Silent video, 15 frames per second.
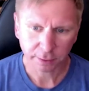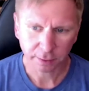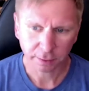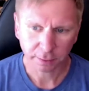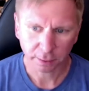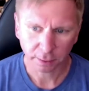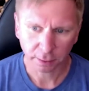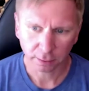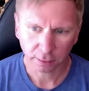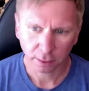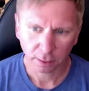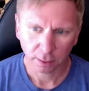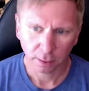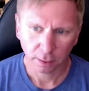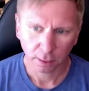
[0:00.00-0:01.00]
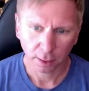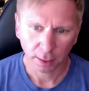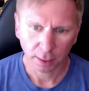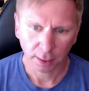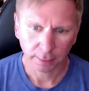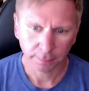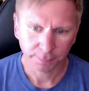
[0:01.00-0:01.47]
I think
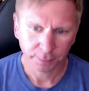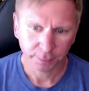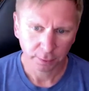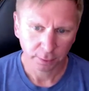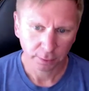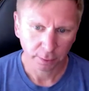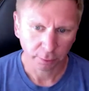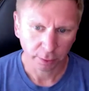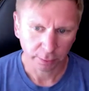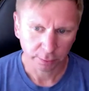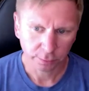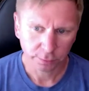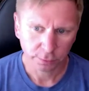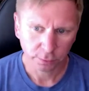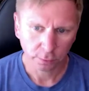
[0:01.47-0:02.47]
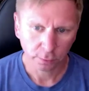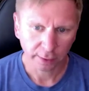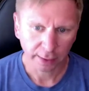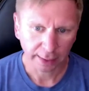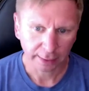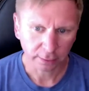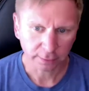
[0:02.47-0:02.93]
there were two
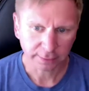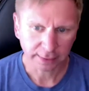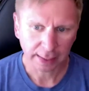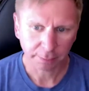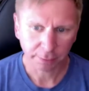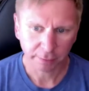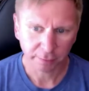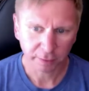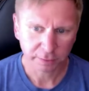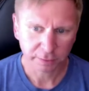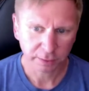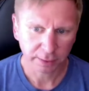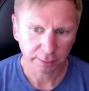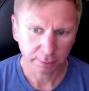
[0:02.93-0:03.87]
that I'd looked at previously.